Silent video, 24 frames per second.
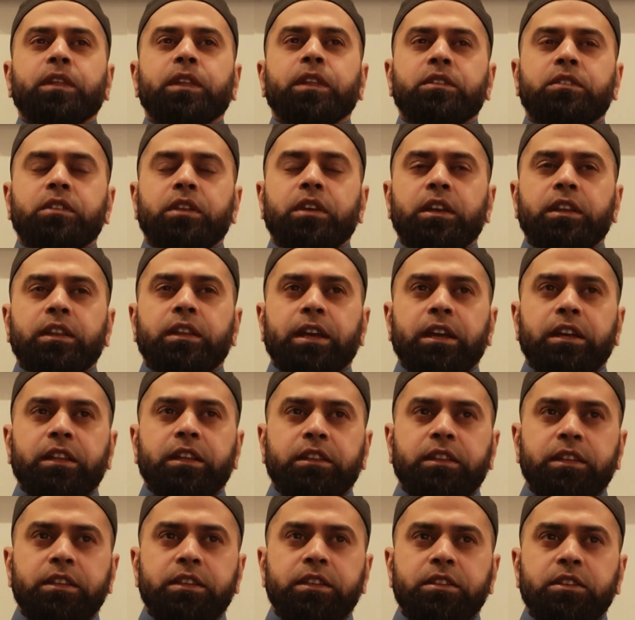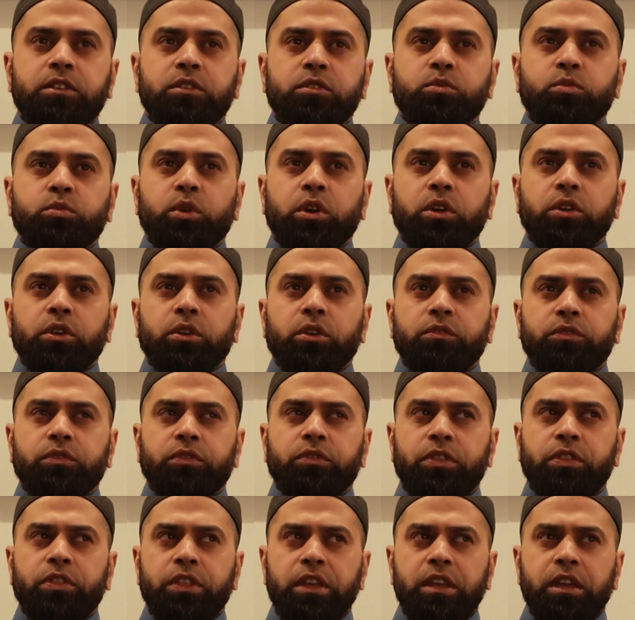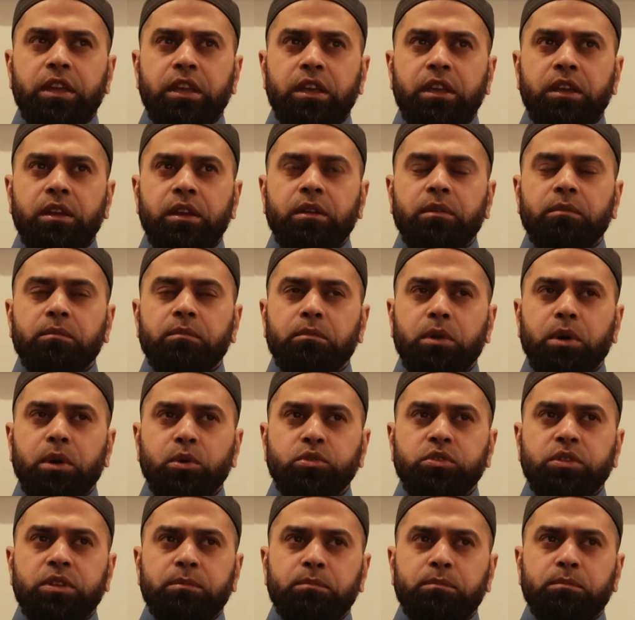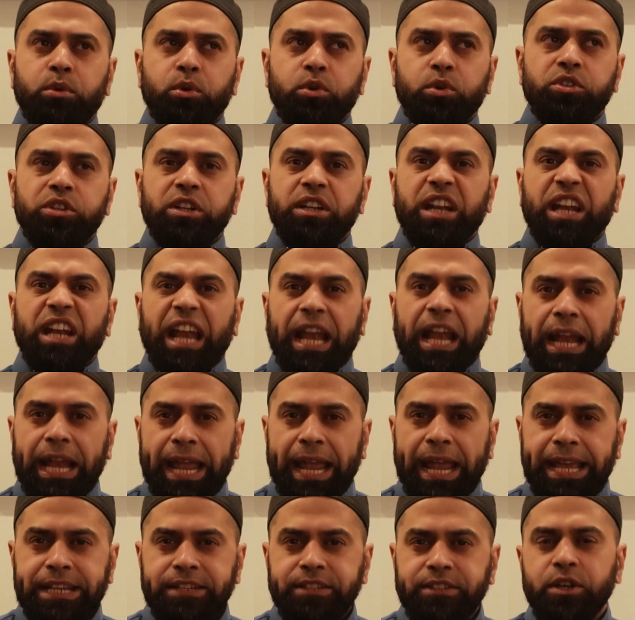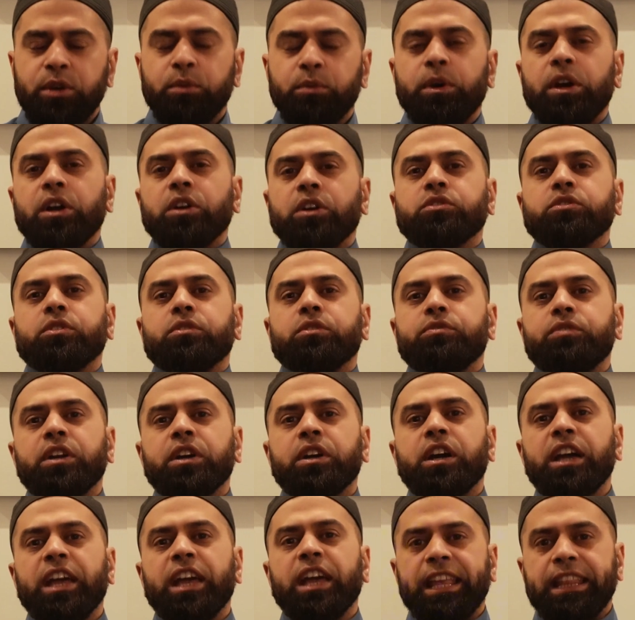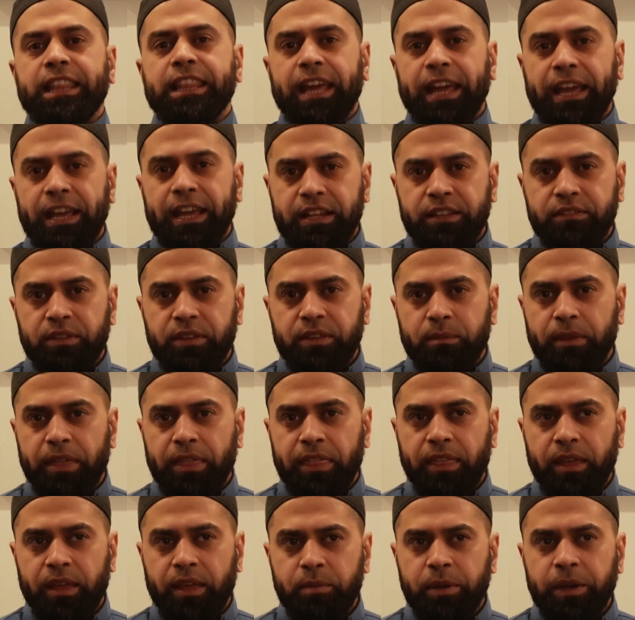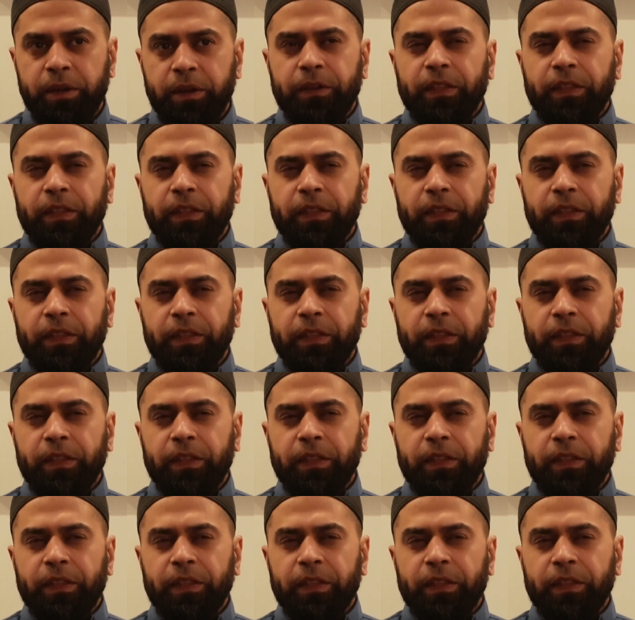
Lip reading: say that this is one of the most important later works of fiqh in the Hanafi madhab.